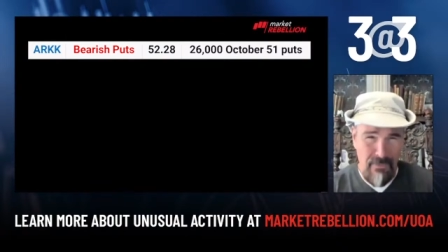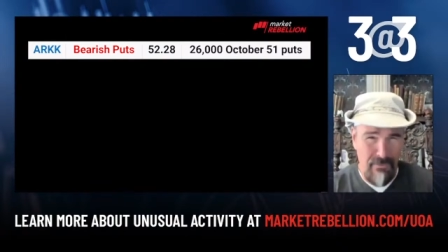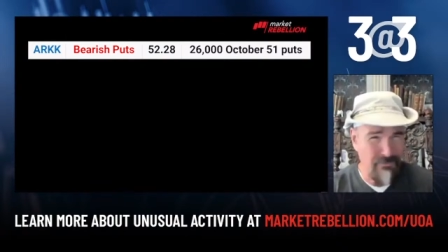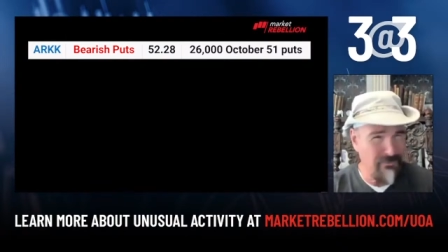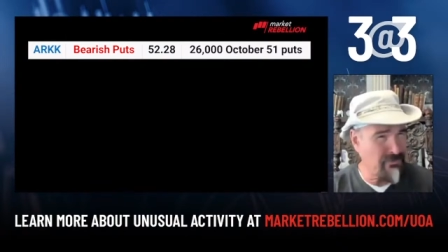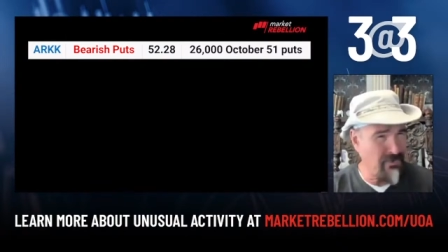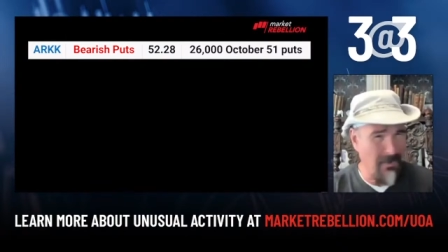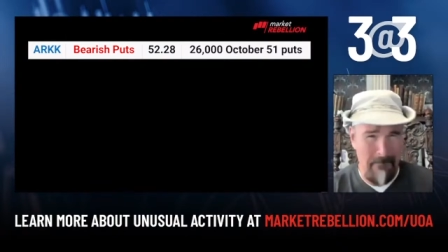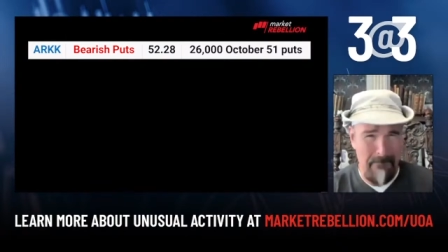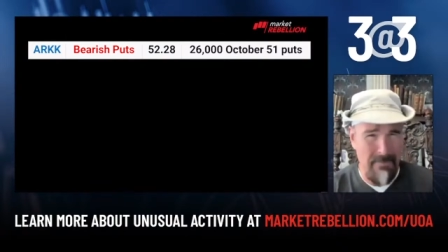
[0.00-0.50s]

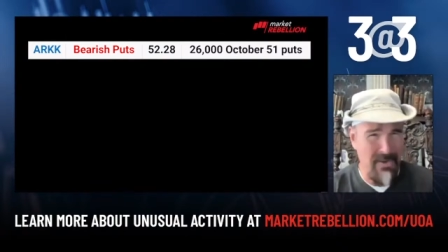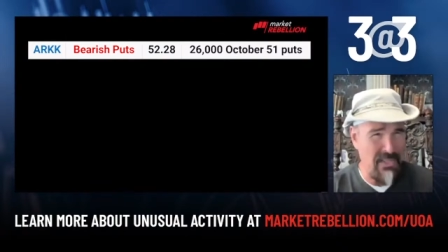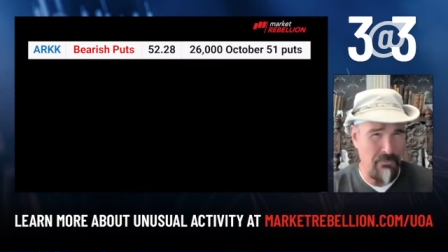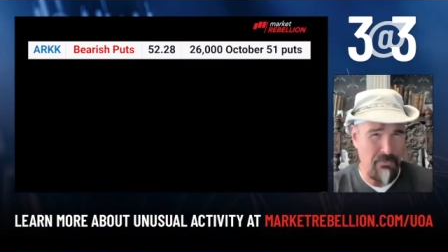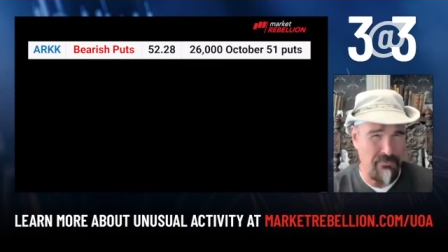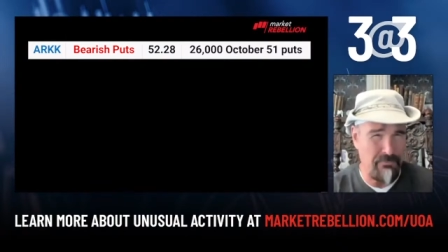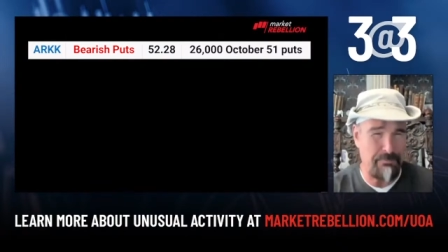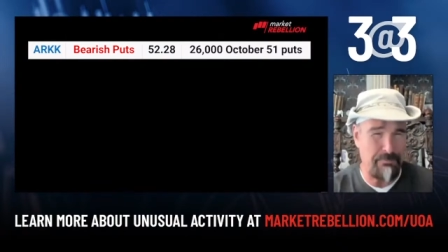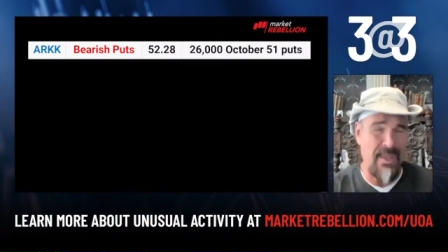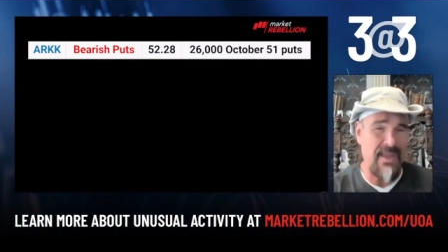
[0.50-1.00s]
somebody
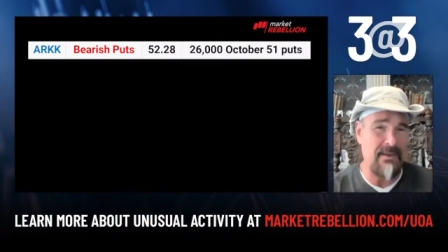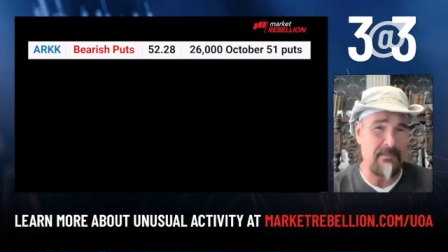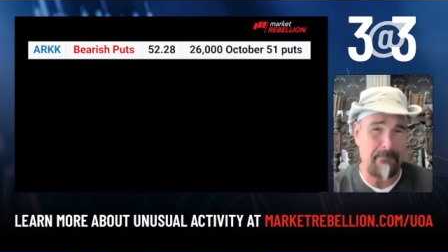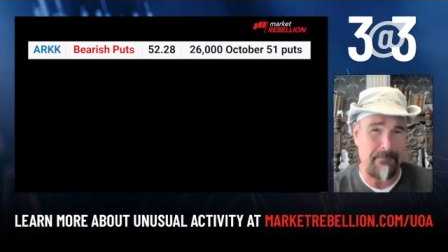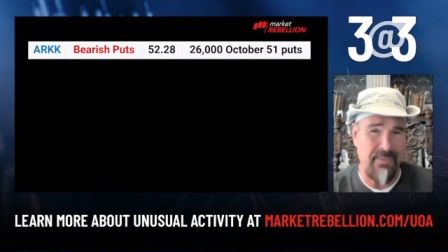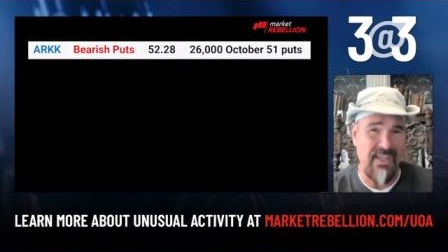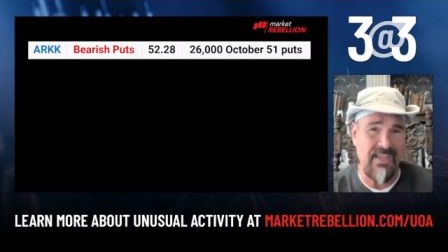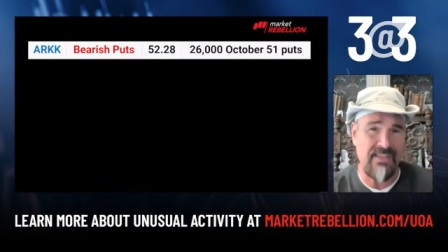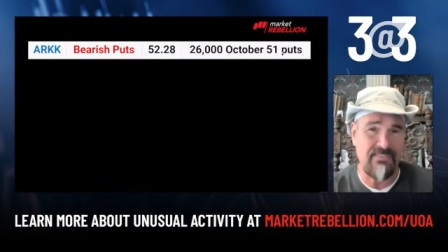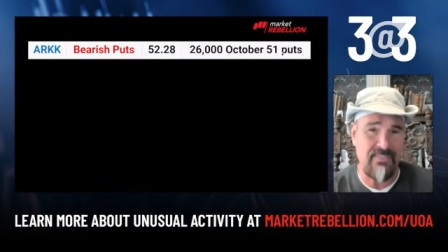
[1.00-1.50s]
was betting
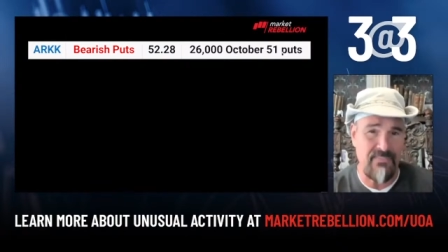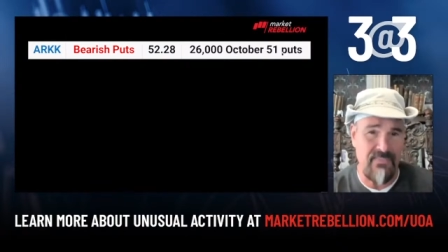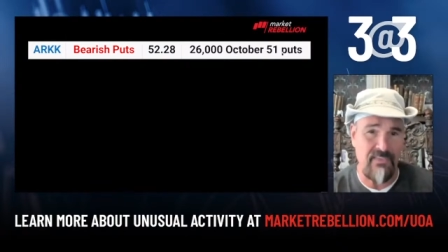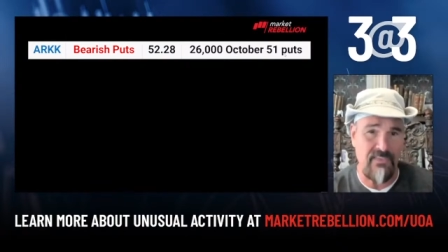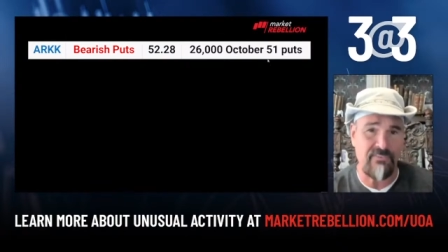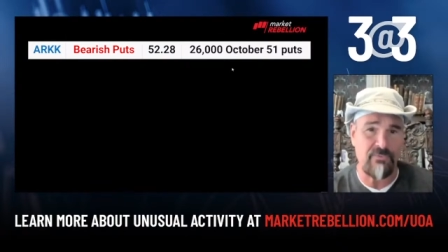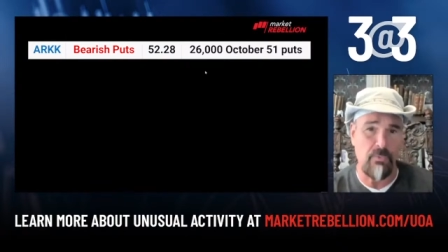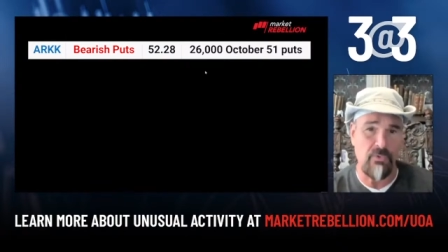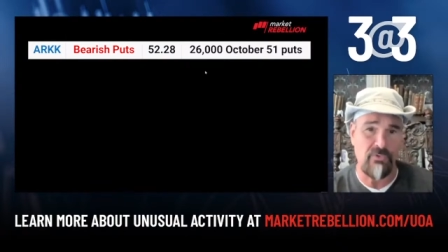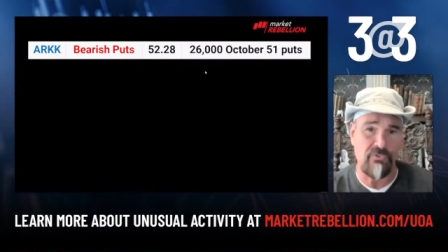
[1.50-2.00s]
big that
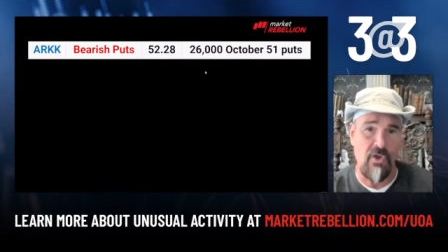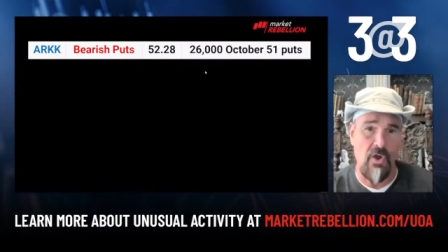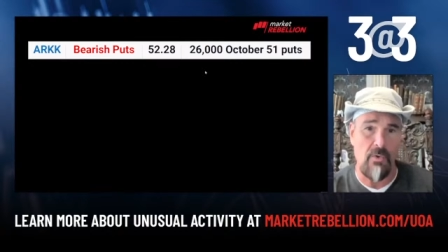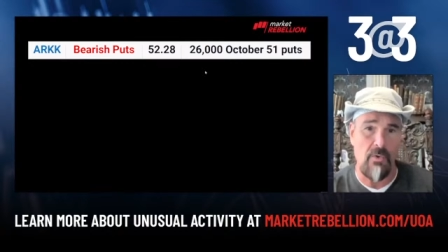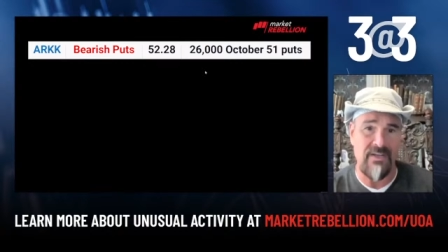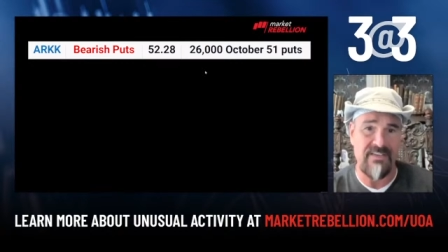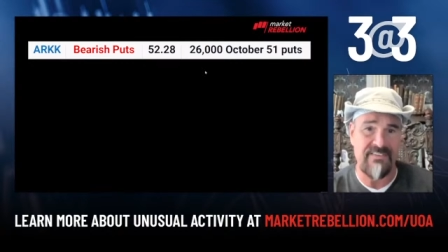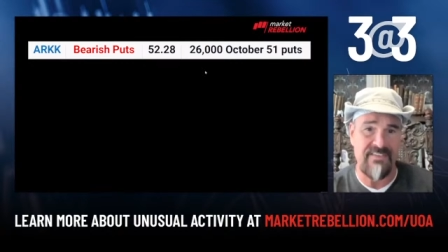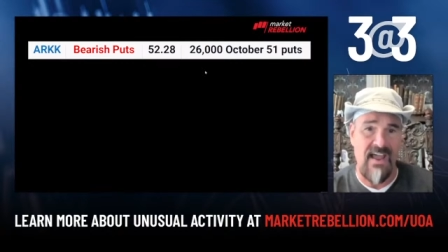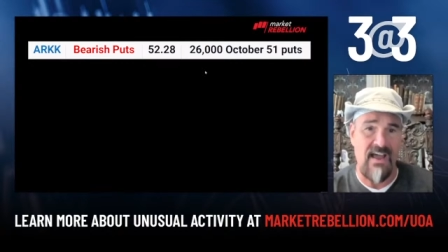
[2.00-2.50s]
this was
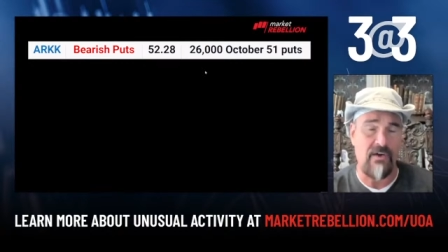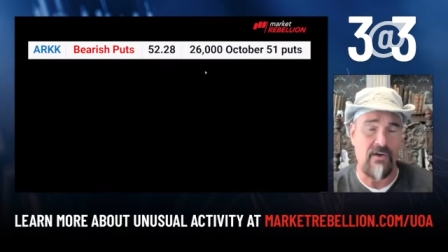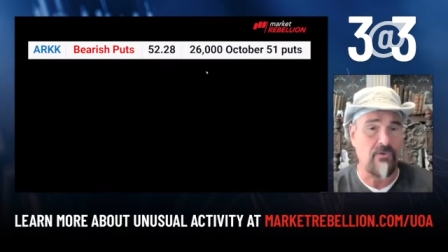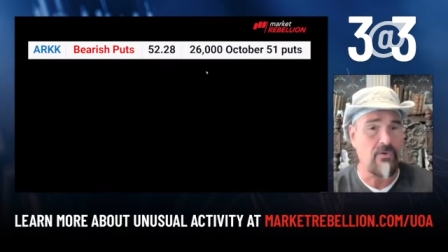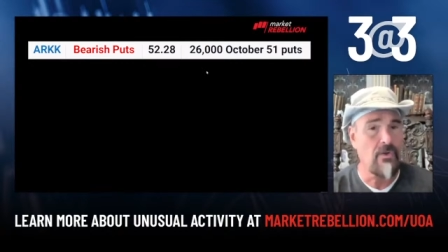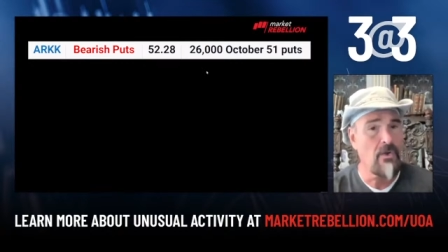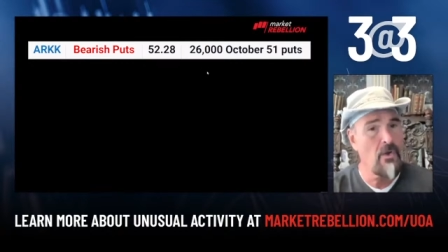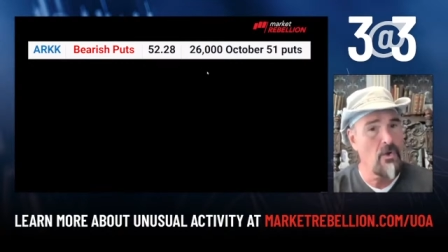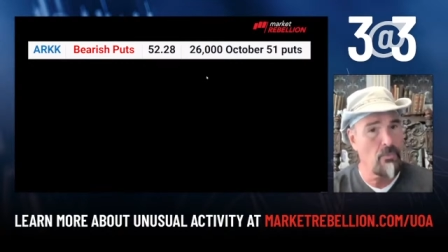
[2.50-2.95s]
going down